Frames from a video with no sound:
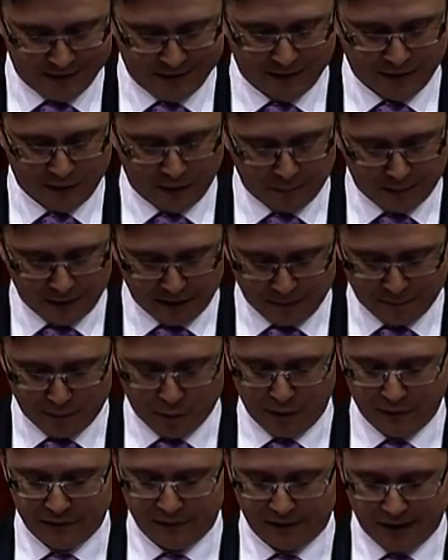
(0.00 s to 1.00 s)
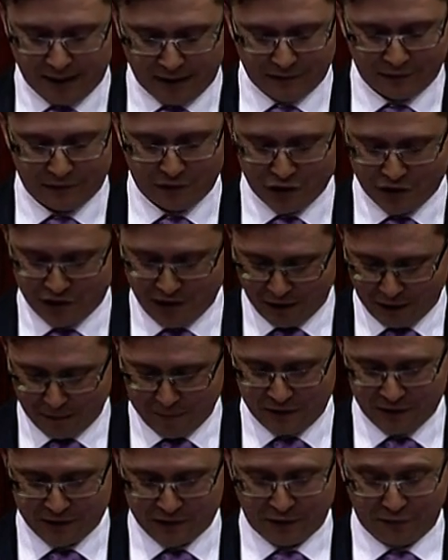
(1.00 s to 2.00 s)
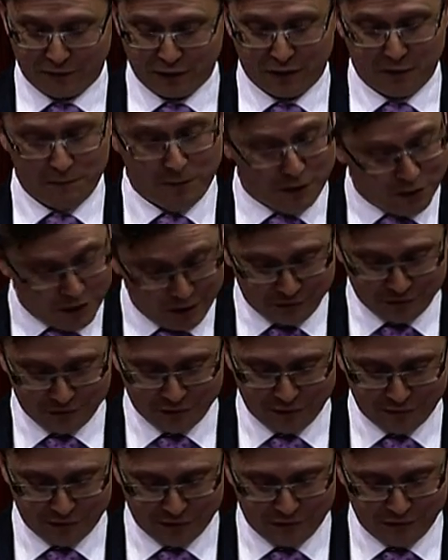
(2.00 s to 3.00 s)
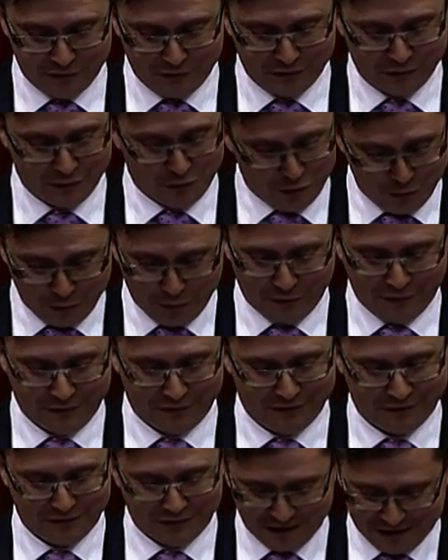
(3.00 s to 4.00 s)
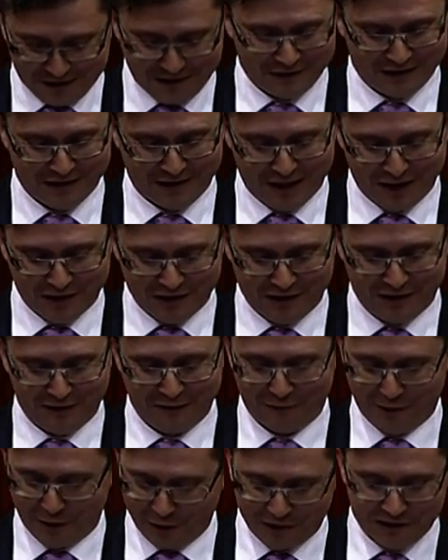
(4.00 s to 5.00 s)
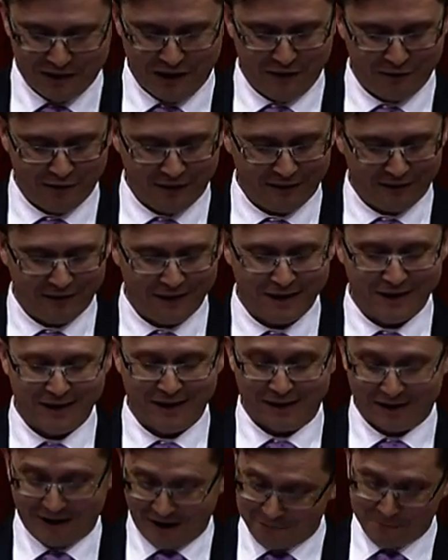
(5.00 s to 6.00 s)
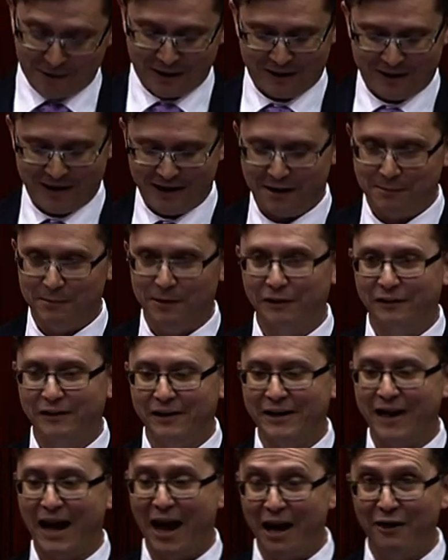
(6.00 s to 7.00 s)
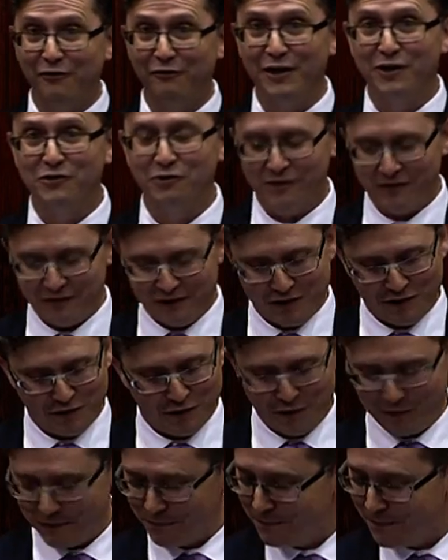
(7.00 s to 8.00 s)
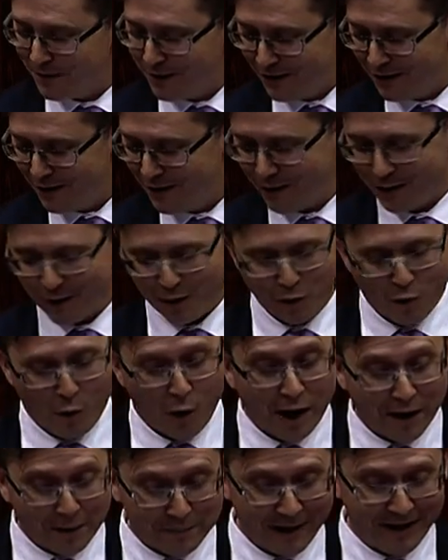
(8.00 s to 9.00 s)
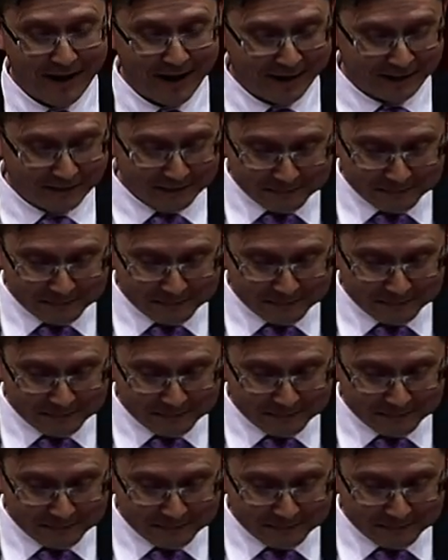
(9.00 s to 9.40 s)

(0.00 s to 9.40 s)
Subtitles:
that I'd been appointed as Shadow Minister for Community Services, Youth, Seniors and Ageing, Volunteering, Government Accountability and Veterans Issues. Quite a bag.